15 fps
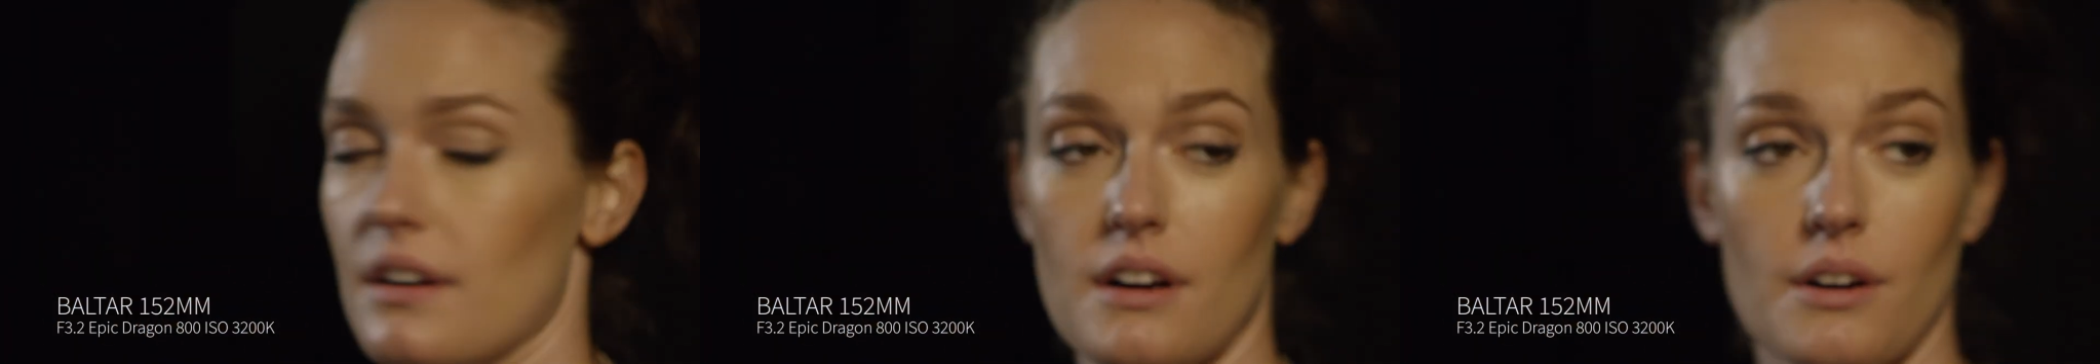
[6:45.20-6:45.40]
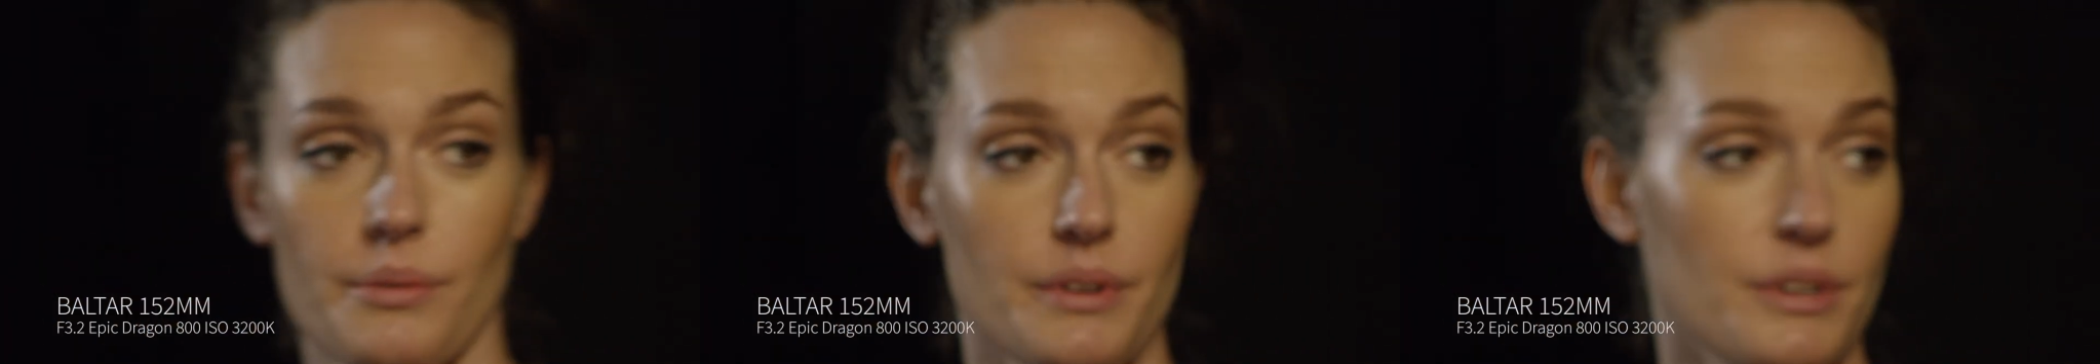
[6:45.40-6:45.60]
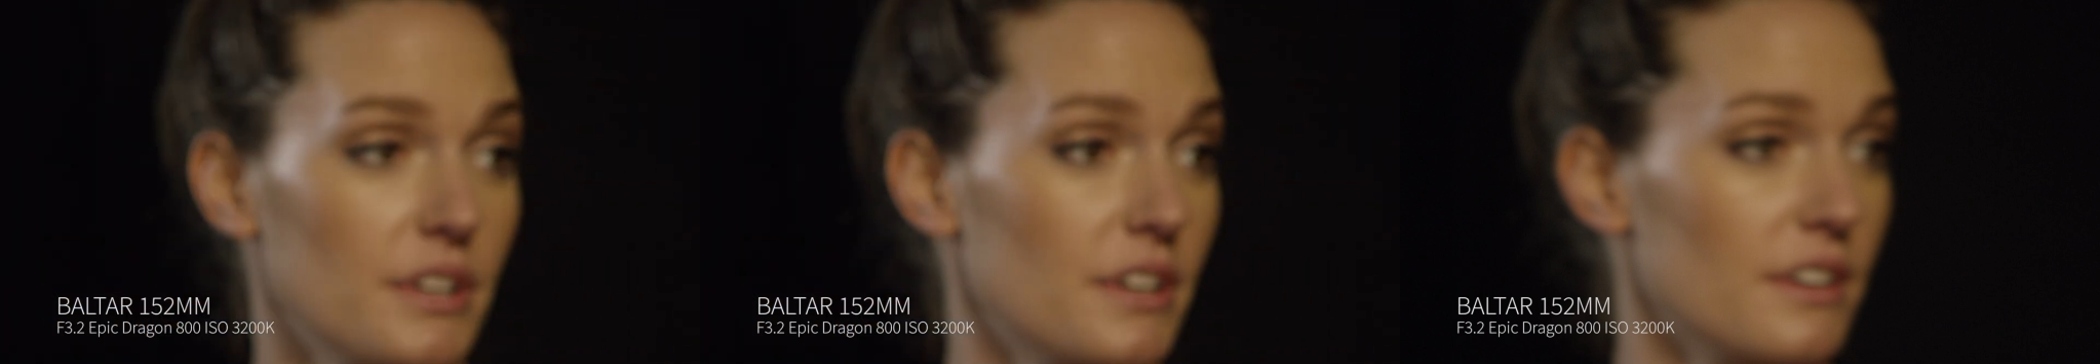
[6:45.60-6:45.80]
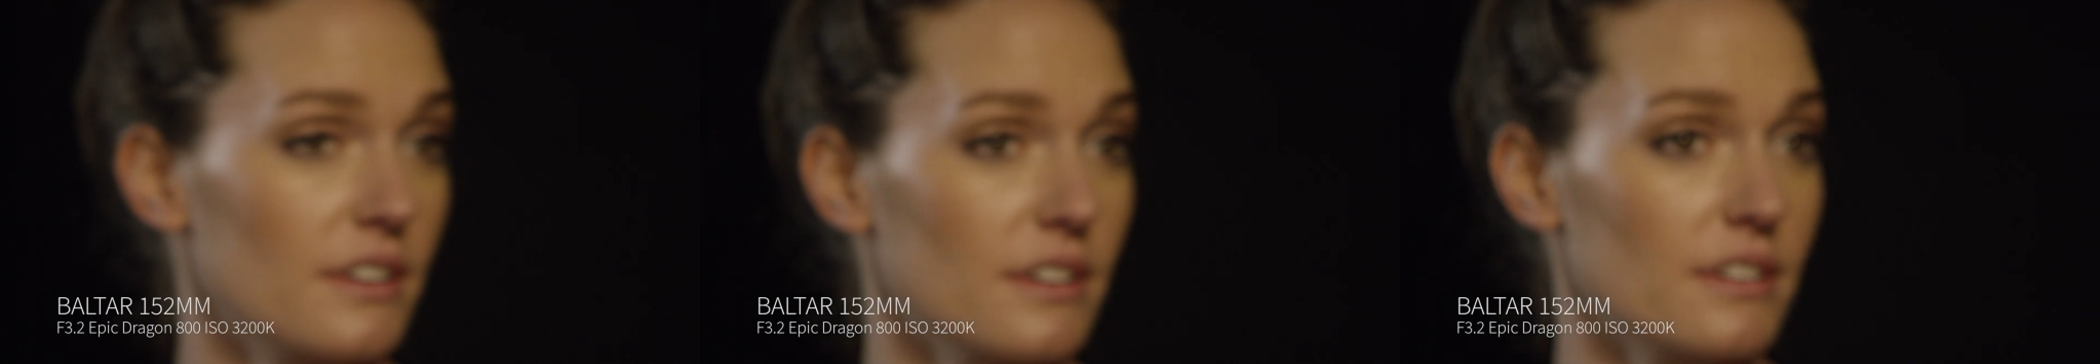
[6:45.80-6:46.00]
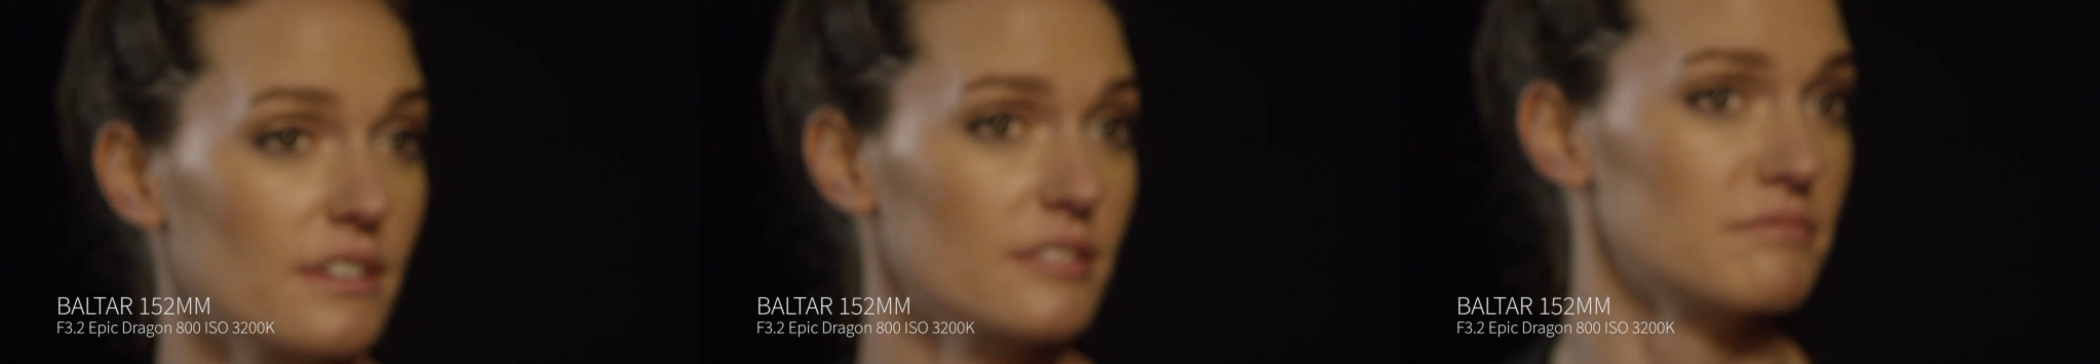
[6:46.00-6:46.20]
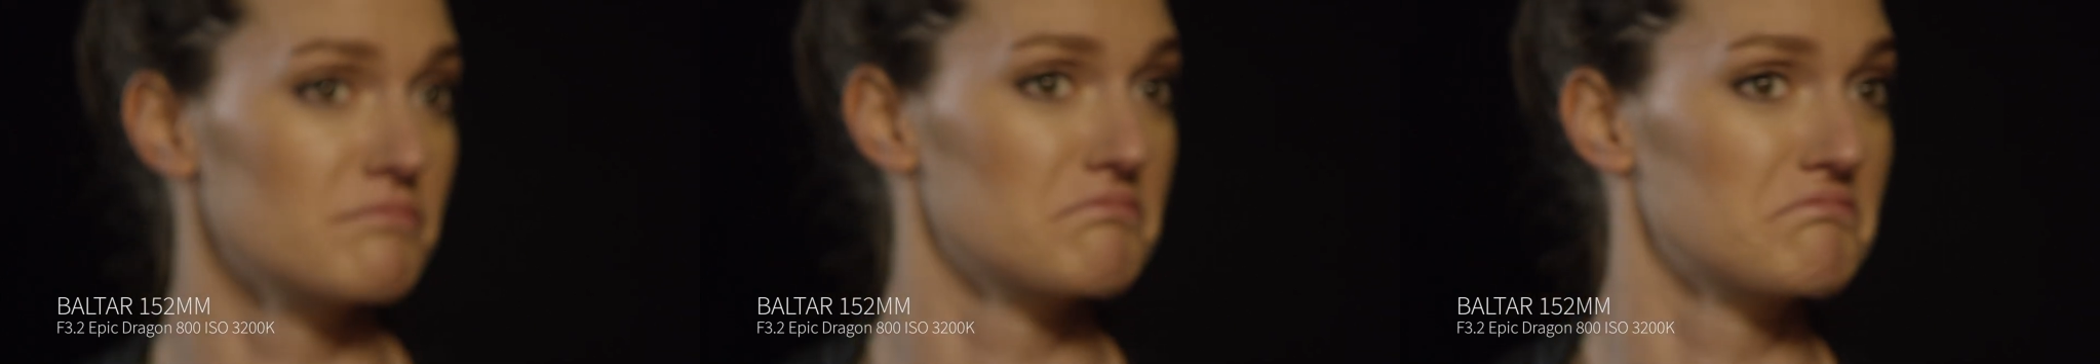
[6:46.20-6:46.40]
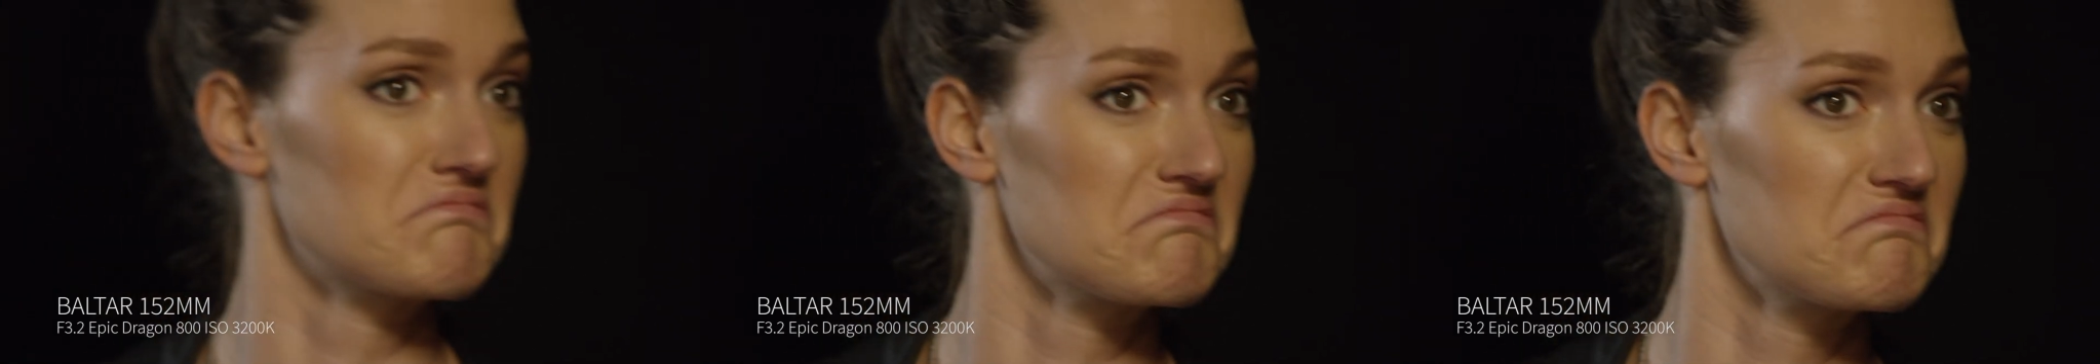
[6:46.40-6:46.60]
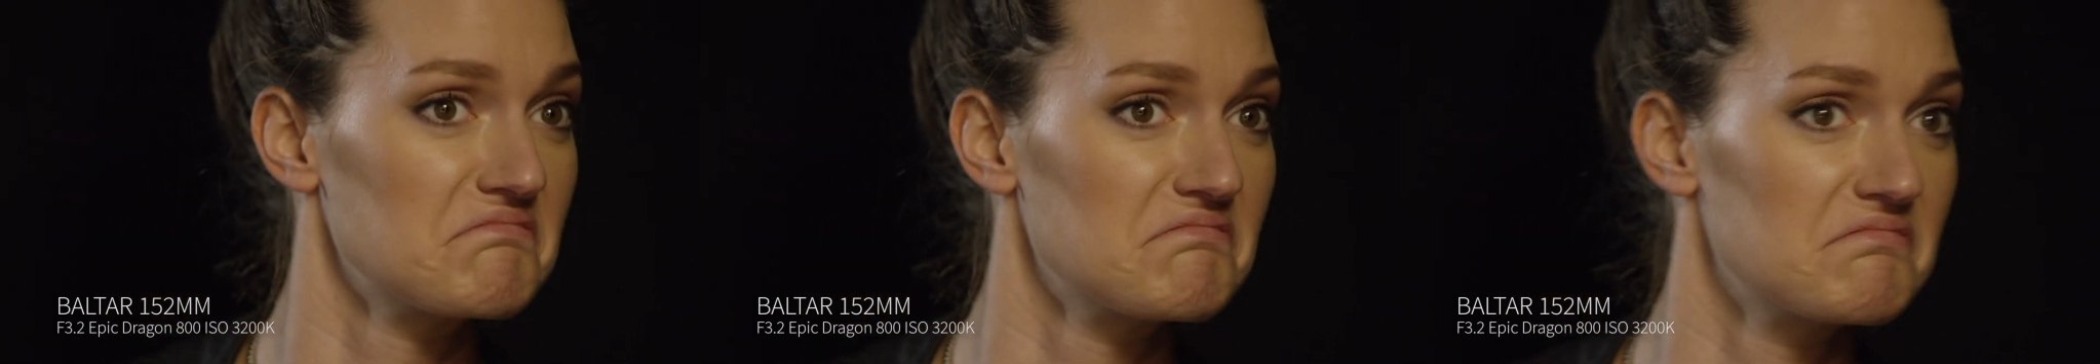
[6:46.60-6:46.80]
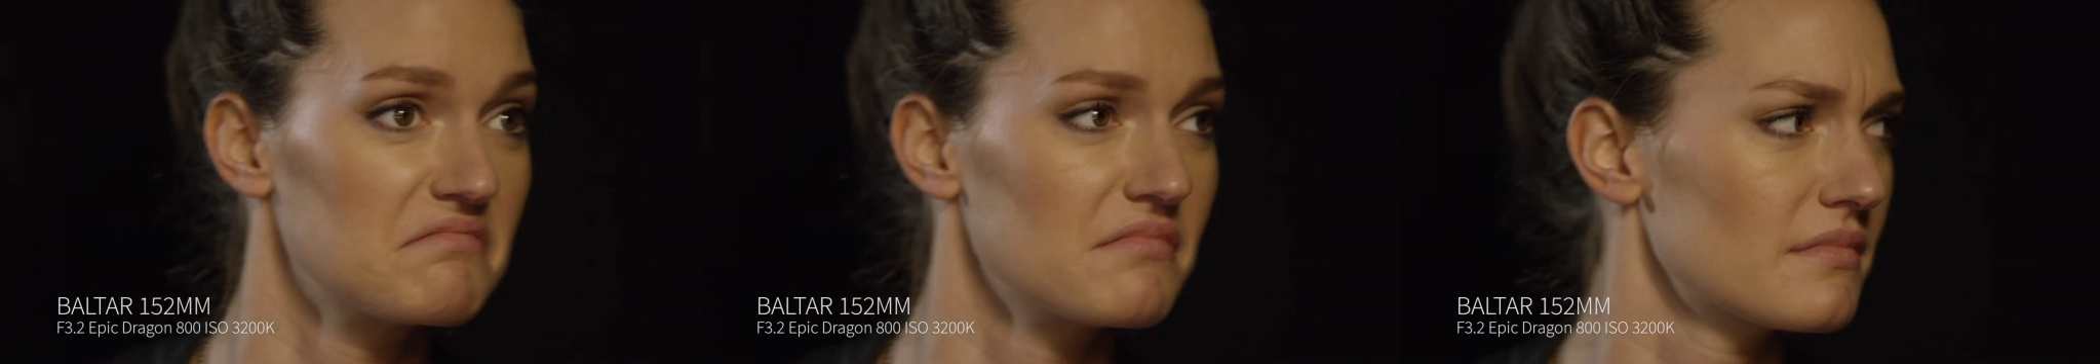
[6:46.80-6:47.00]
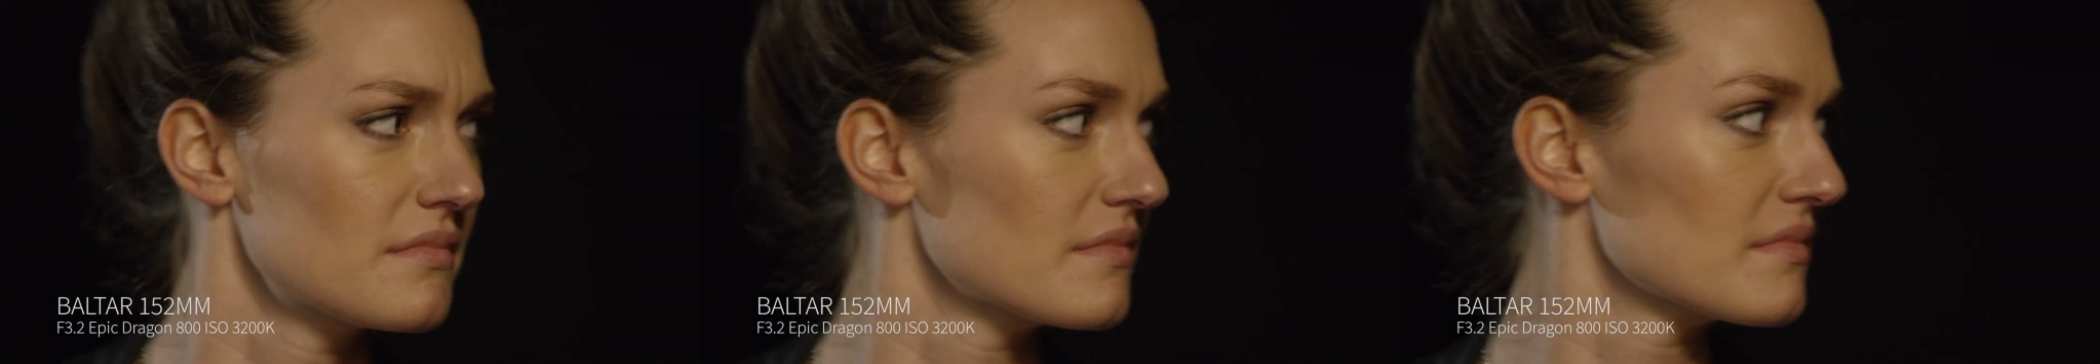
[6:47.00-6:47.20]
Are we gonna?
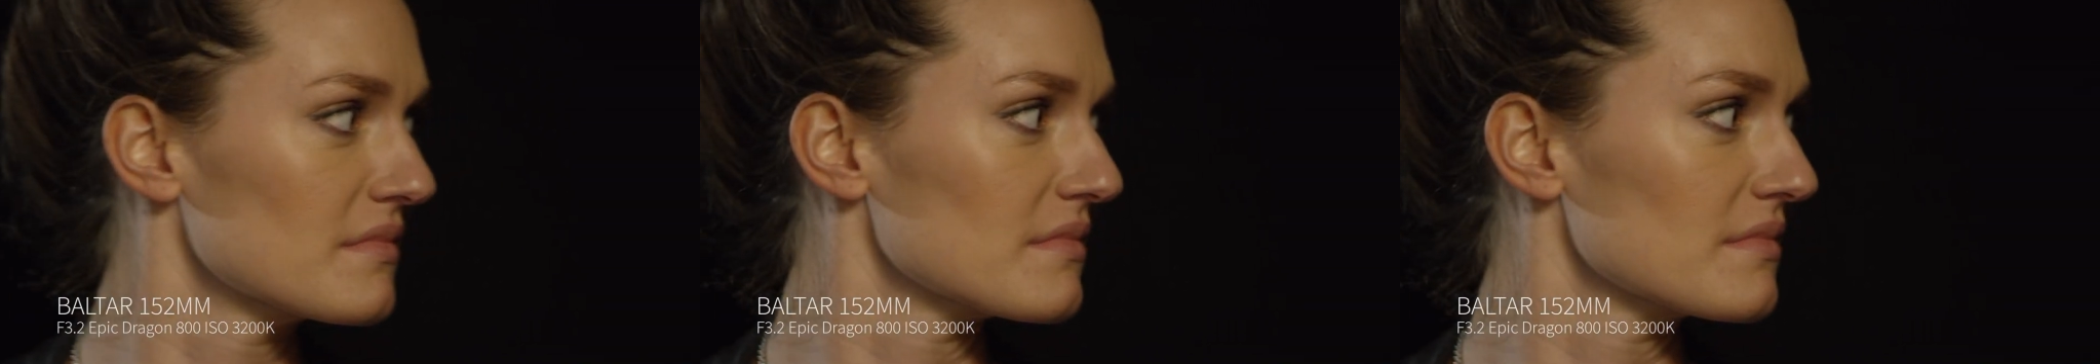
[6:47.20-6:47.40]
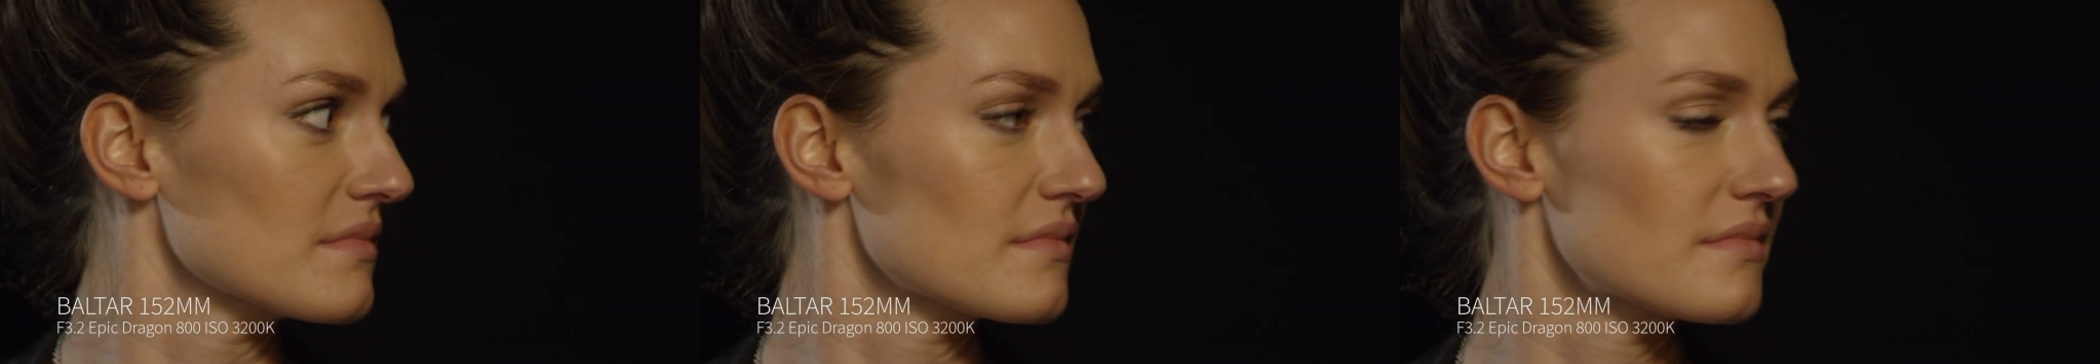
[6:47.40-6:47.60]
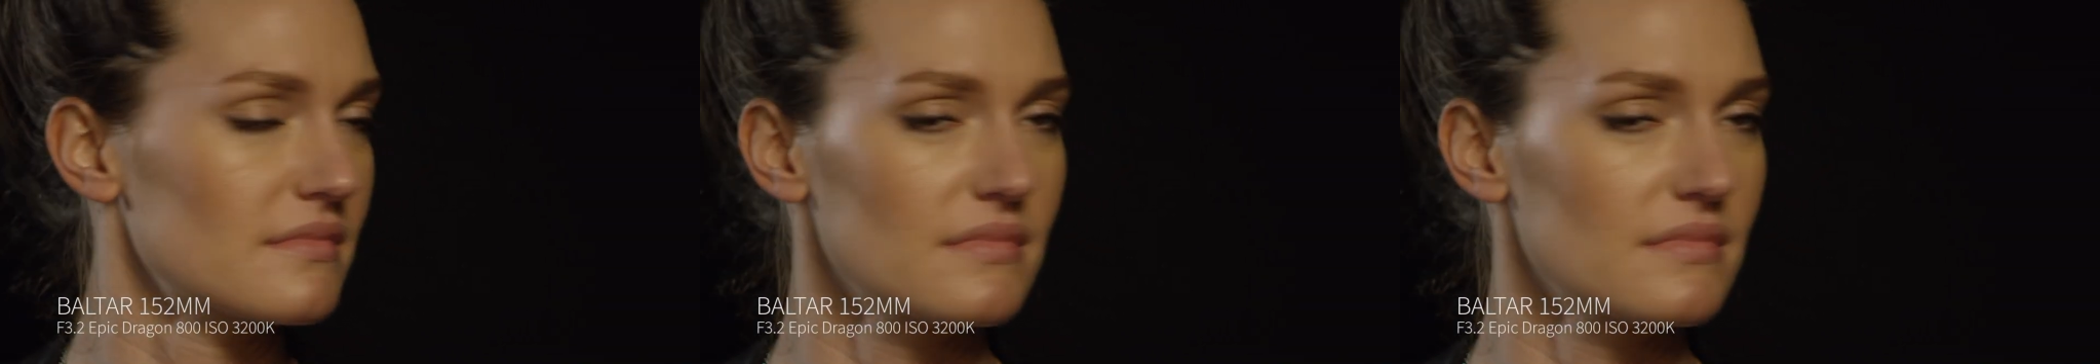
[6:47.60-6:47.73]
All right.